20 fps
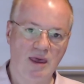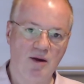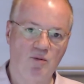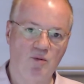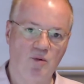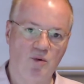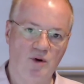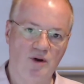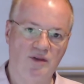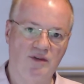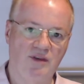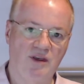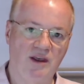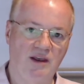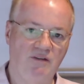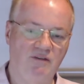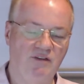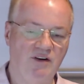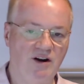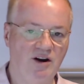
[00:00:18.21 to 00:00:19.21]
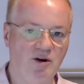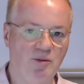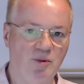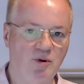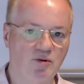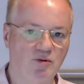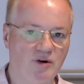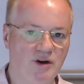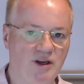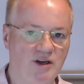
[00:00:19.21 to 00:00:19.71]
With a
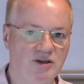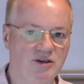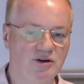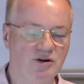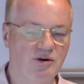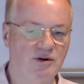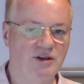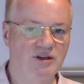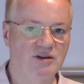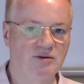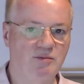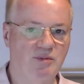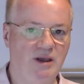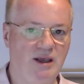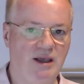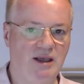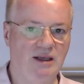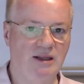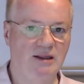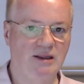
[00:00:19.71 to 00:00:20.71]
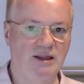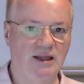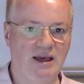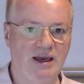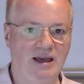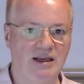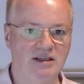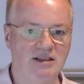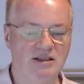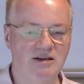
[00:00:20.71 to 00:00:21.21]
variable rate, you're going to pay
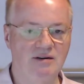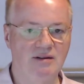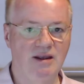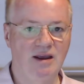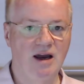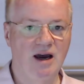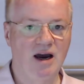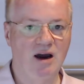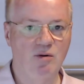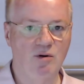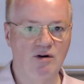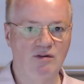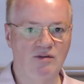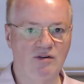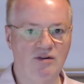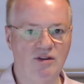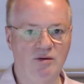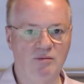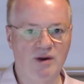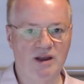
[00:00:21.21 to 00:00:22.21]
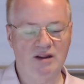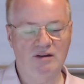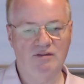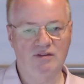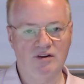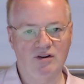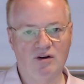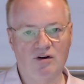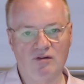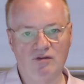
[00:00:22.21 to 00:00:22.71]
less. However, the
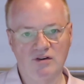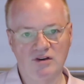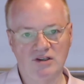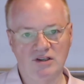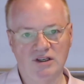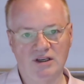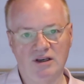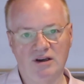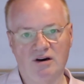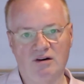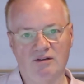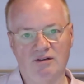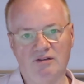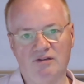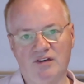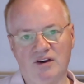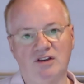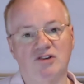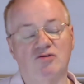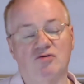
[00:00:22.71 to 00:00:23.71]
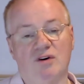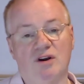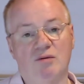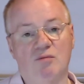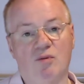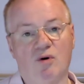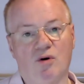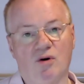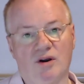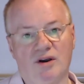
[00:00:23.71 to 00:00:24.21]
benefit obviously of a fixed rate
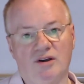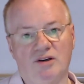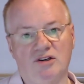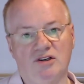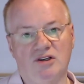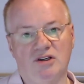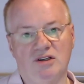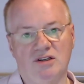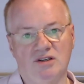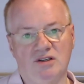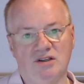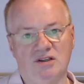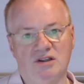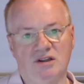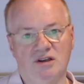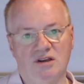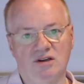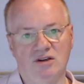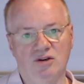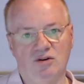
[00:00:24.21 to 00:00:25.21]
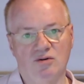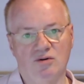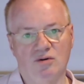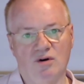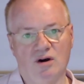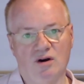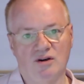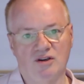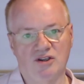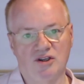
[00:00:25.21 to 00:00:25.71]
mortgage is that you
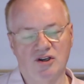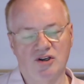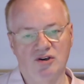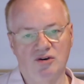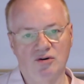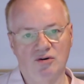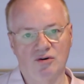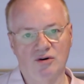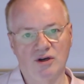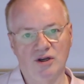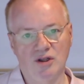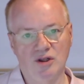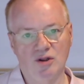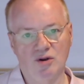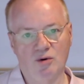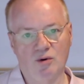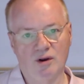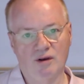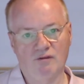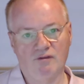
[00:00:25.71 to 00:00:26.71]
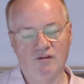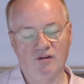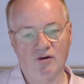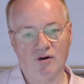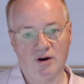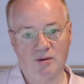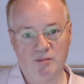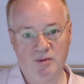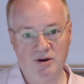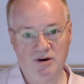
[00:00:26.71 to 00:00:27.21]
are secure in knowing
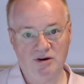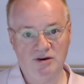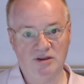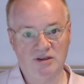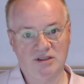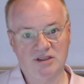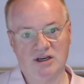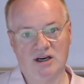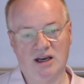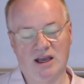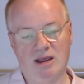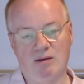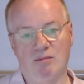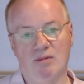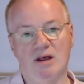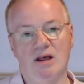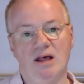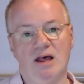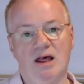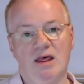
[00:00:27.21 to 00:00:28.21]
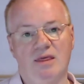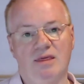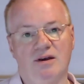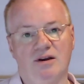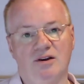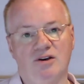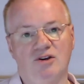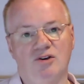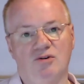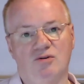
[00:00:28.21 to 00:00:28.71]
for a period of time
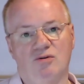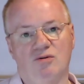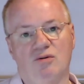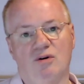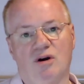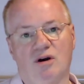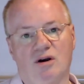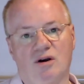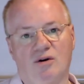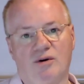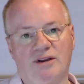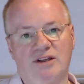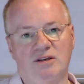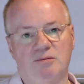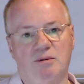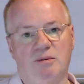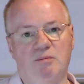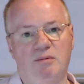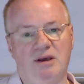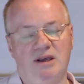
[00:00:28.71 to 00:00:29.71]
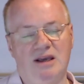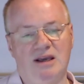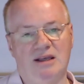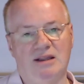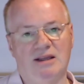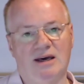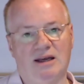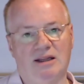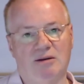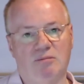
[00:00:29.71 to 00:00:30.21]
that you are going to be paying
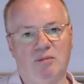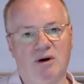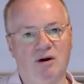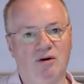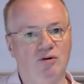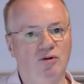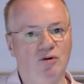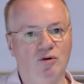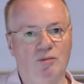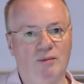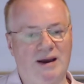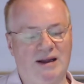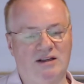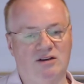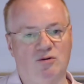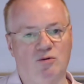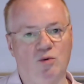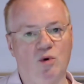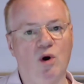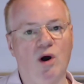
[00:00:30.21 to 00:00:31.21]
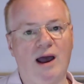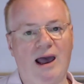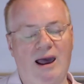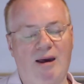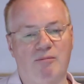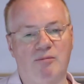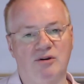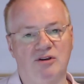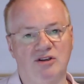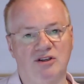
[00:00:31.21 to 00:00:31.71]
that amount no matter what
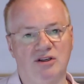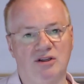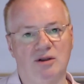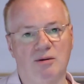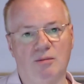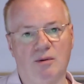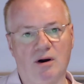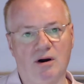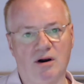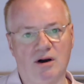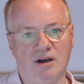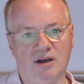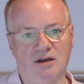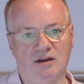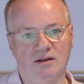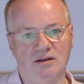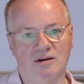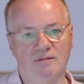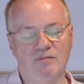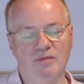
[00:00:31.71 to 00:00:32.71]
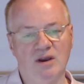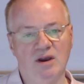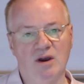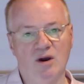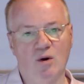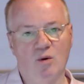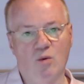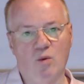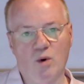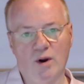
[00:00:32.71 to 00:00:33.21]
happens in the market.
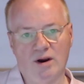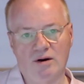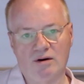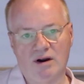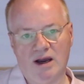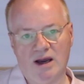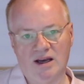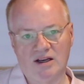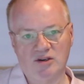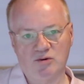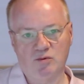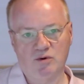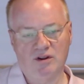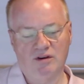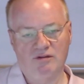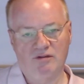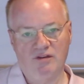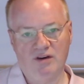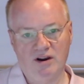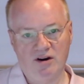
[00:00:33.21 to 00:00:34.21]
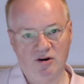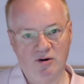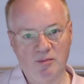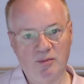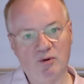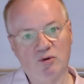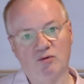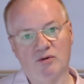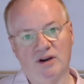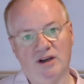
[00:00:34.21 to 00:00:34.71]
Whereas with a
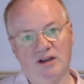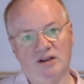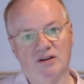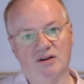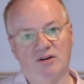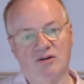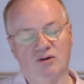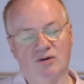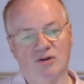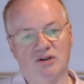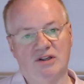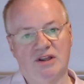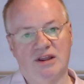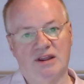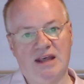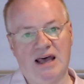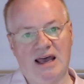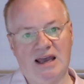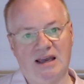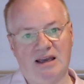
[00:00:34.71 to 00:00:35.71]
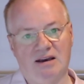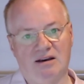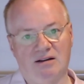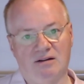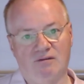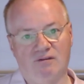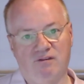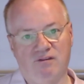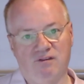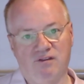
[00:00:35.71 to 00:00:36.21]
variable rate, of course, that
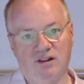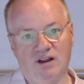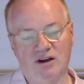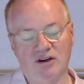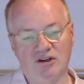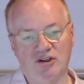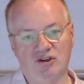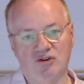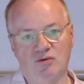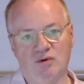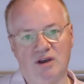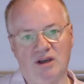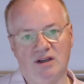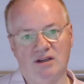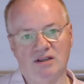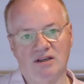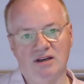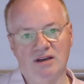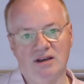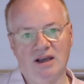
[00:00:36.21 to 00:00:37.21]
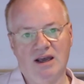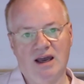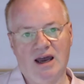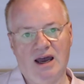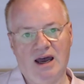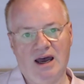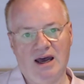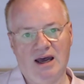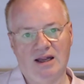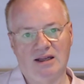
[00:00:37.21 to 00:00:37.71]
can fluctuate.
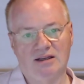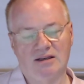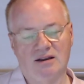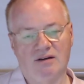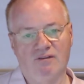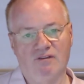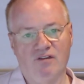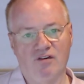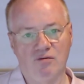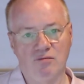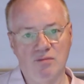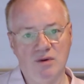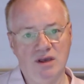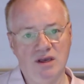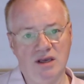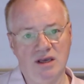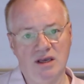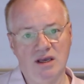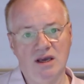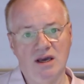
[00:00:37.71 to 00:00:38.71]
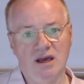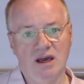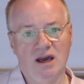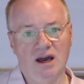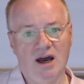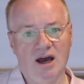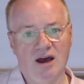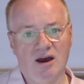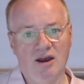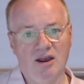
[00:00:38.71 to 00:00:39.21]
And for me,
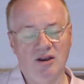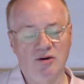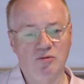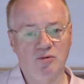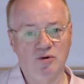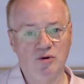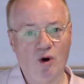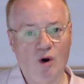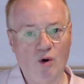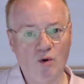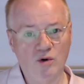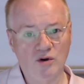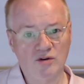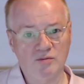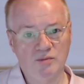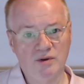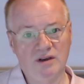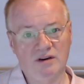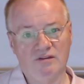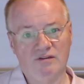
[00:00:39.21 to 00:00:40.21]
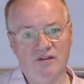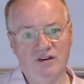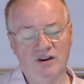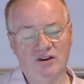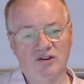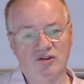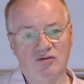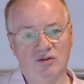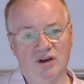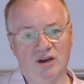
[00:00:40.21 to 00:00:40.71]
it would always be a
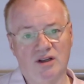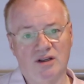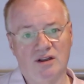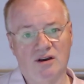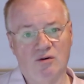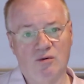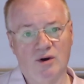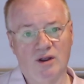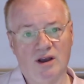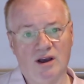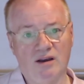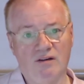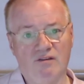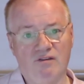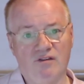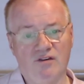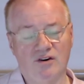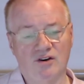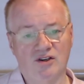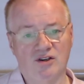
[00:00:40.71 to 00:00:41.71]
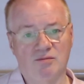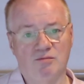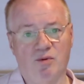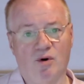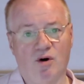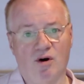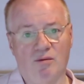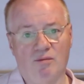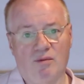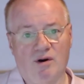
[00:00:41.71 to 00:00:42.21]
fixed rate. Now, when I first
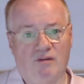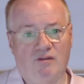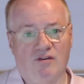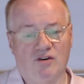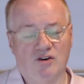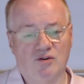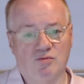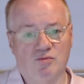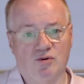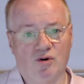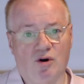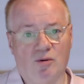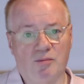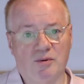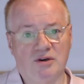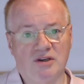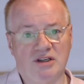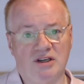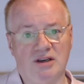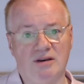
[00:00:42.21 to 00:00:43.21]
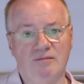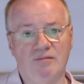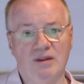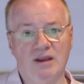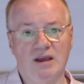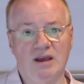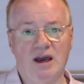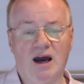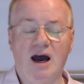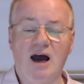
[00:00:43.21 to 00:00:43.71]
bought my first property,
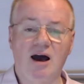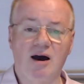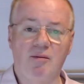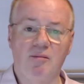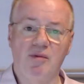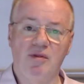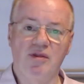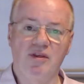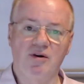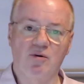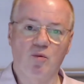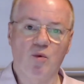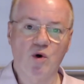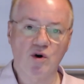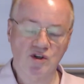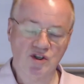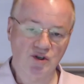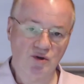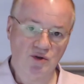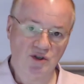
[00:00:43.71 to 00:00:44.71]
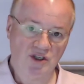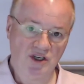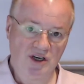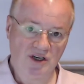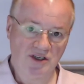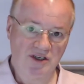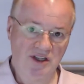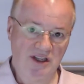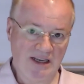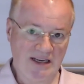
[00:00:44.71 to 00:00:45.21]
there was no
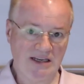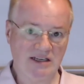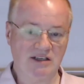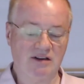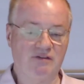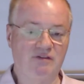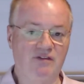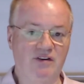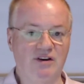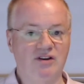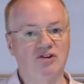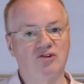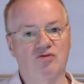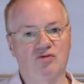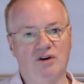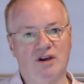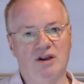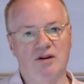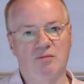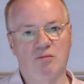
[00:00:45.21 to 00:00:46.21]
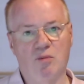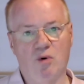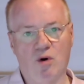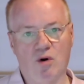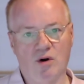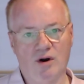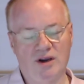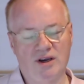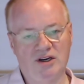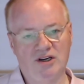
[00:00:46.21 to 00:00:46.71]
such thing as a fixed rate
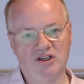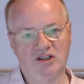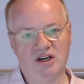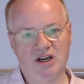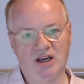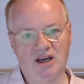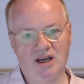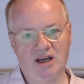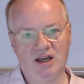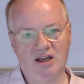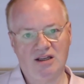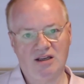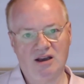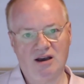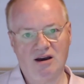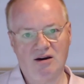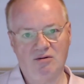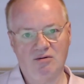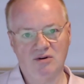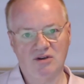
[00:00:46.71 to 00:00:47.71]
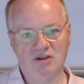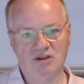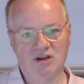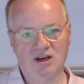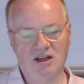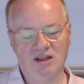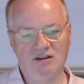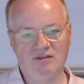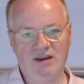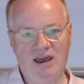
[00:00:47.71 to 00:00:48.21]
mortgage, and I was
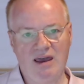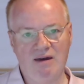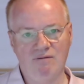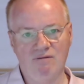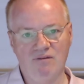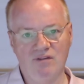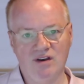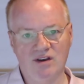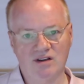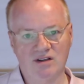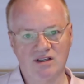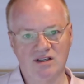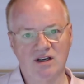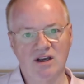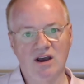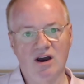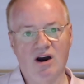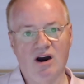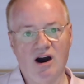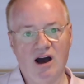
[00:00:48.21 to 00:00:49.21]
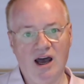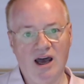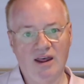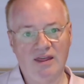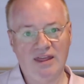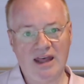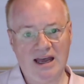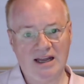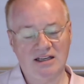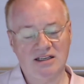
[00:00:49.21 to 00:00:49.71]
kind of envious at
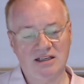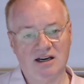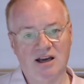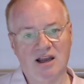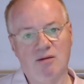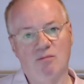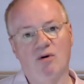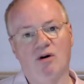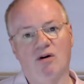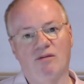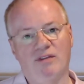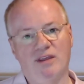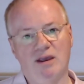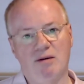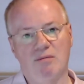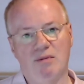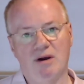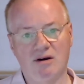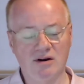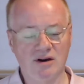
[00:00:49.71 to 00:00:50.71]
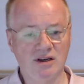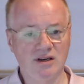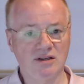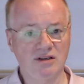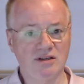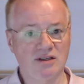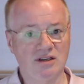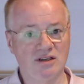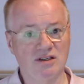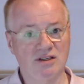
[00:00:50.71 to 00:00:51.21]
that time of the American
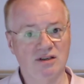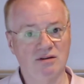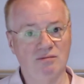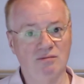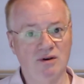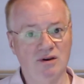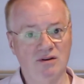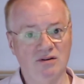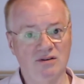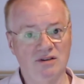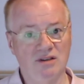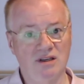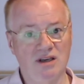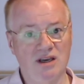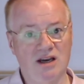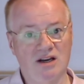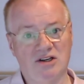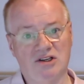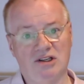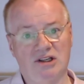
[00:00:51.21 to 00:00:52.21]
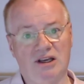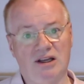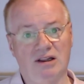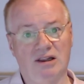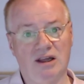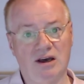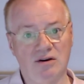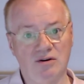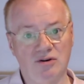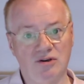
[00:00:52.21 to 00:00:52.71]
system because they actually
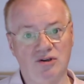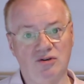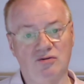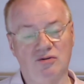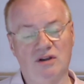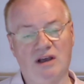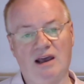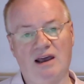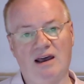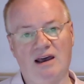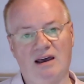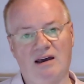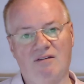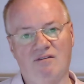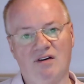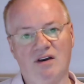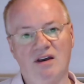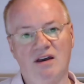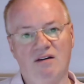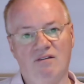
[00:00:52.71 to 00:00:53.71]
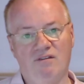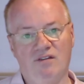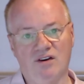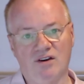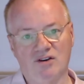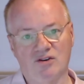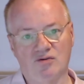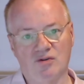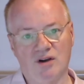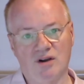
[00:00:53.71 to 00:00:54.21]
allowed you to have
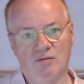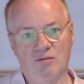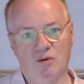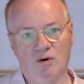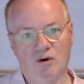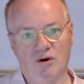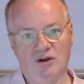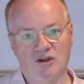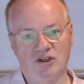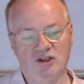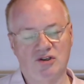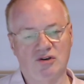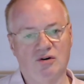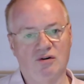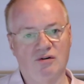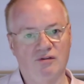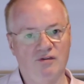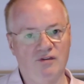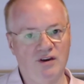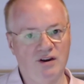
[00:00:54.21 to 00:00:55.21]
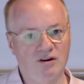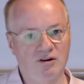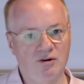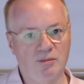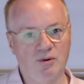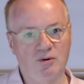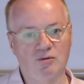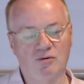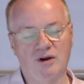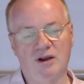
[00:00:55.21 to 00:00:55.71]
fixed rate mortgages or
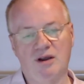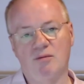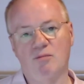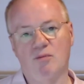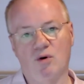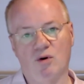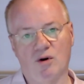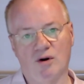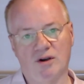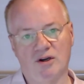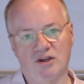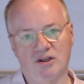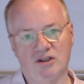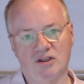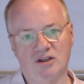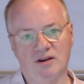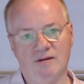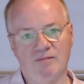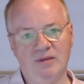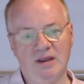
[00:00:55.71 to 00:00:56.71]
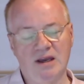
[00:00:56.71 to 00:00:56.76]
variable rate mortgages.